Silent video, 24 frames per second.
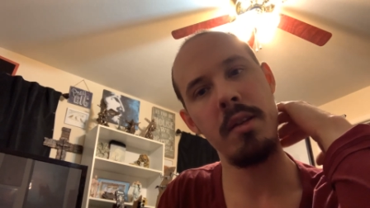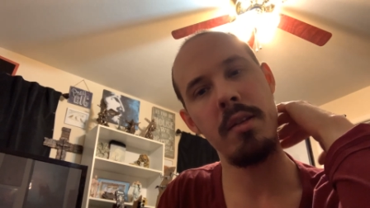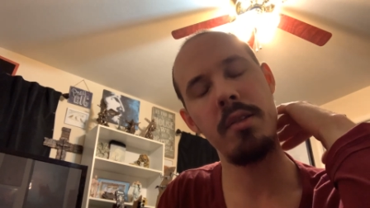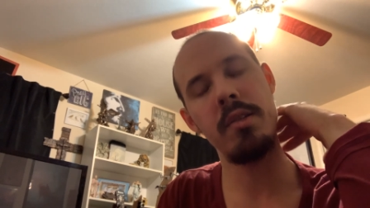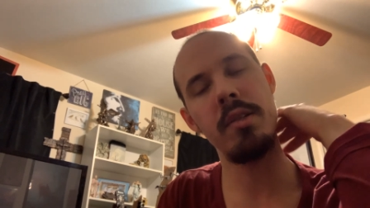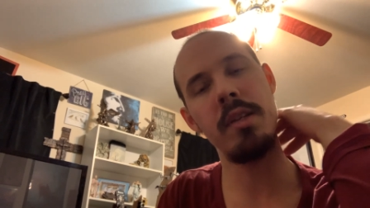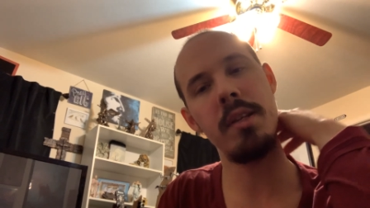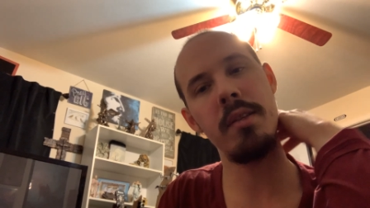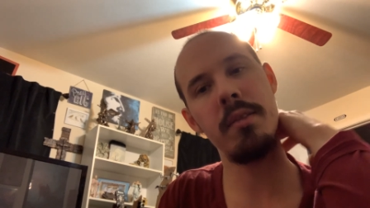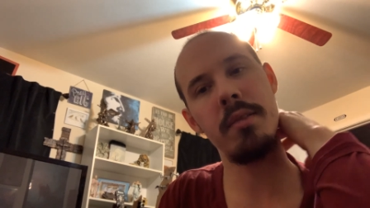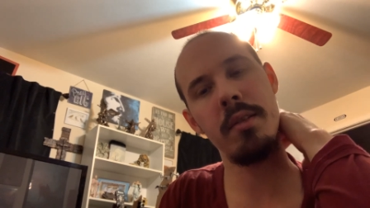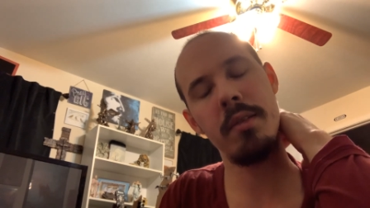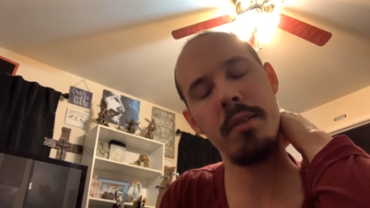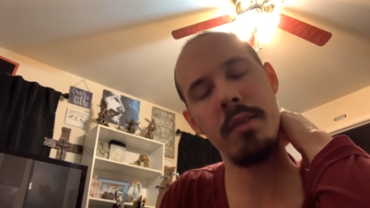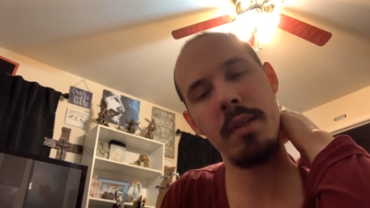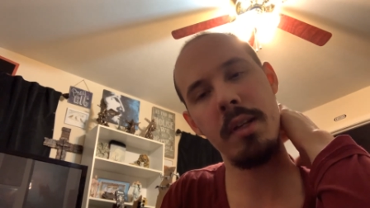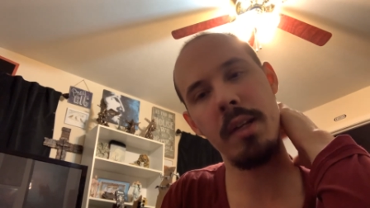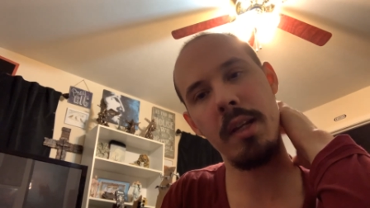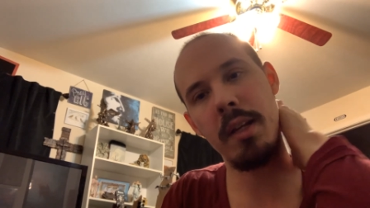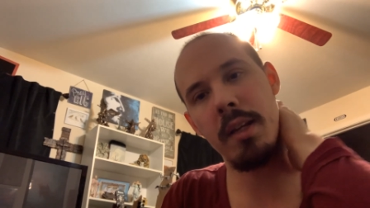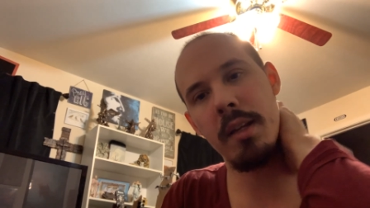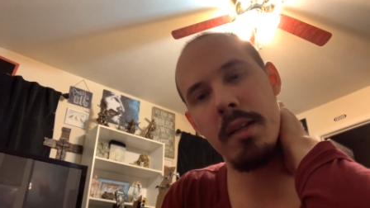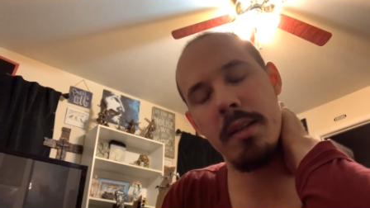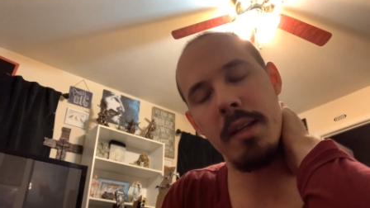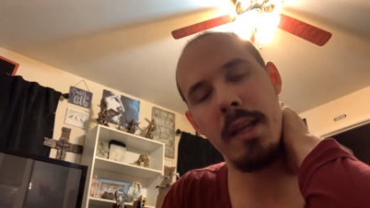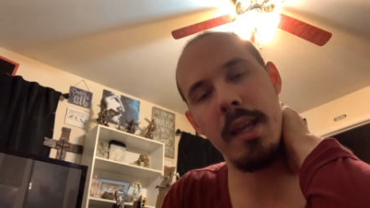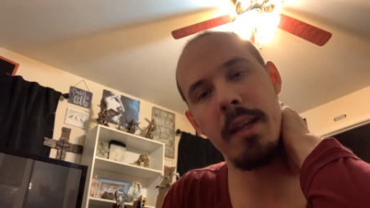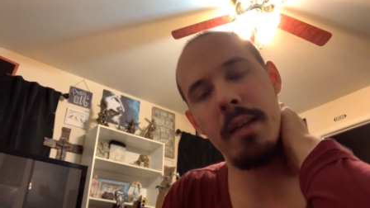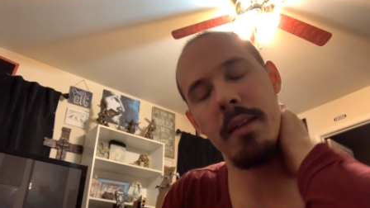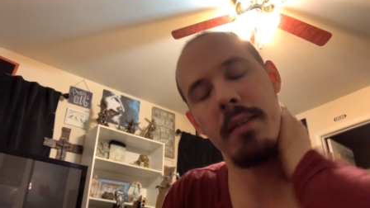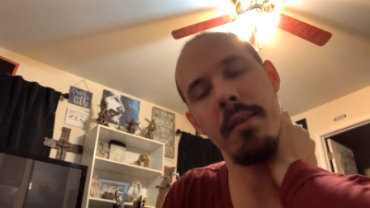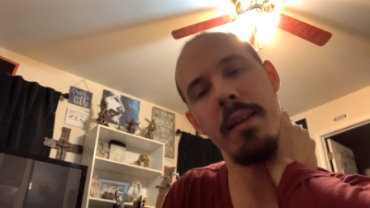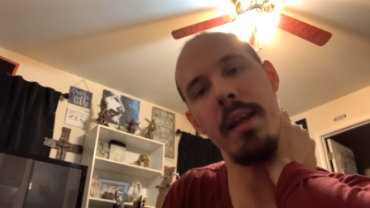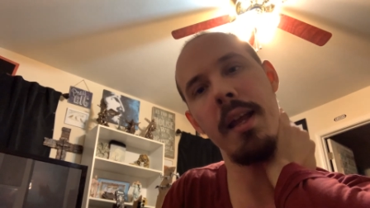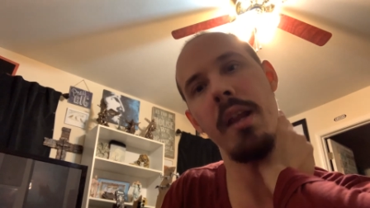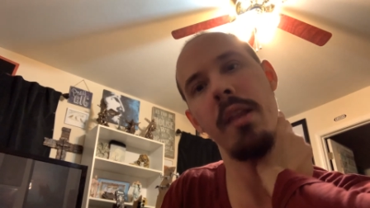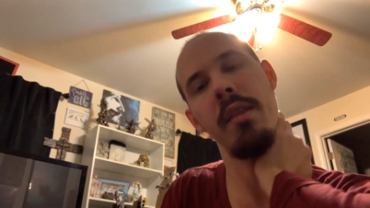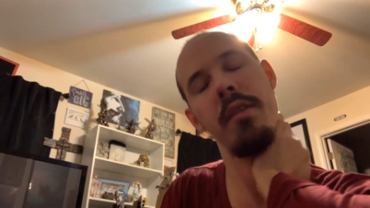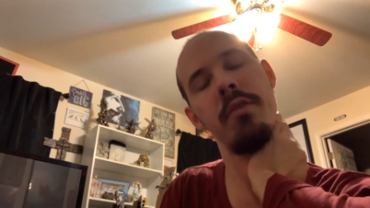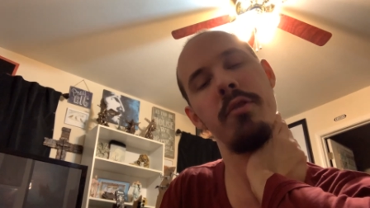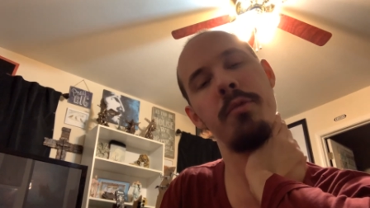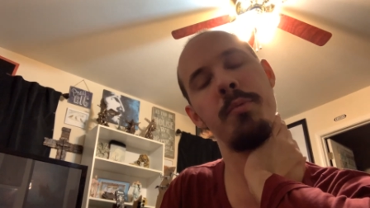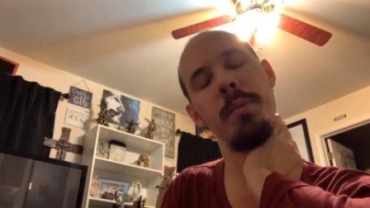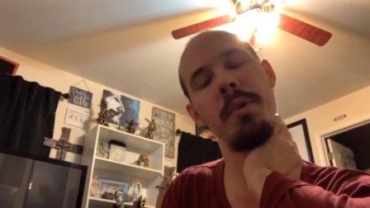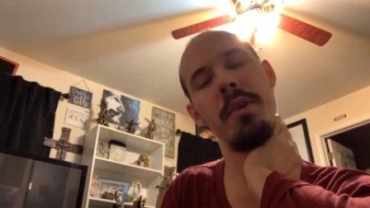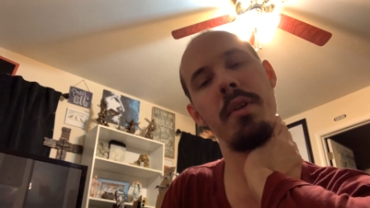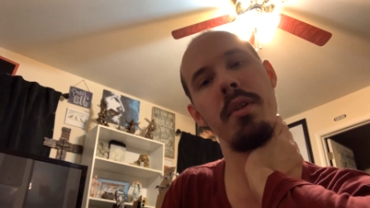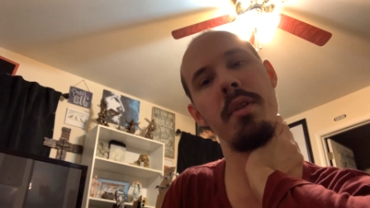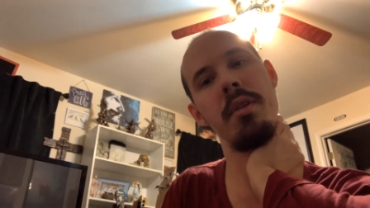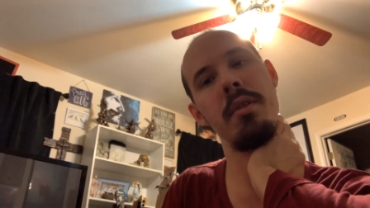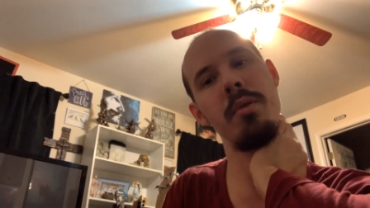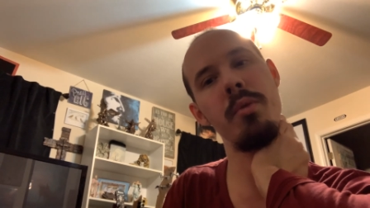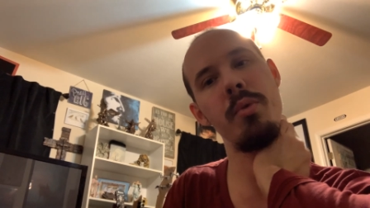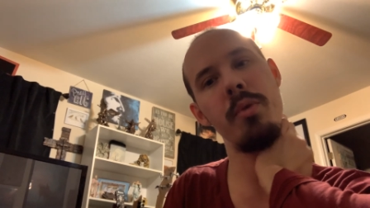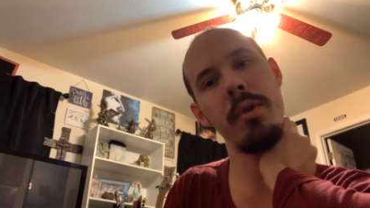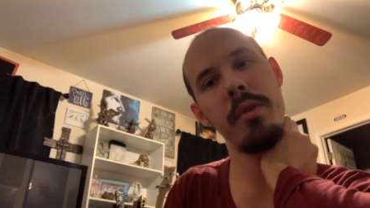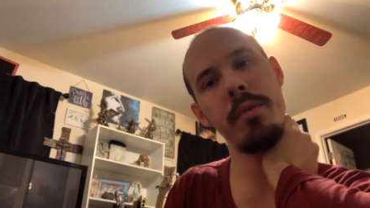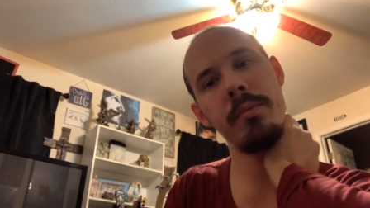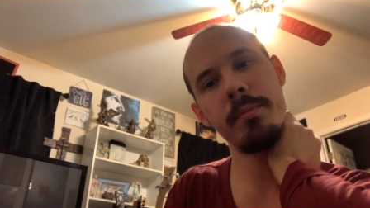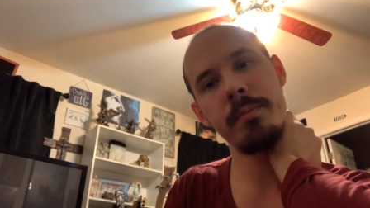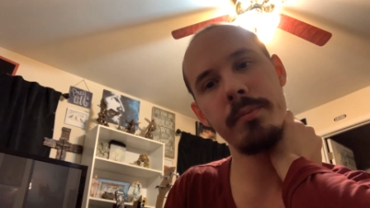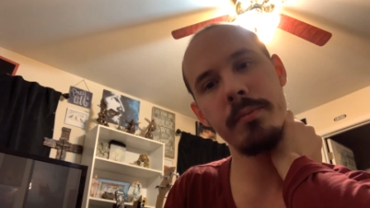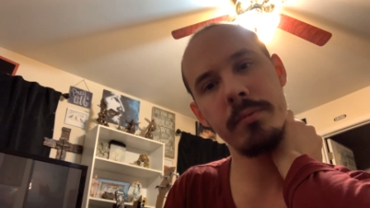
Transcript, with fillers: Jesus, and it can take us out of the spirit of the Lord,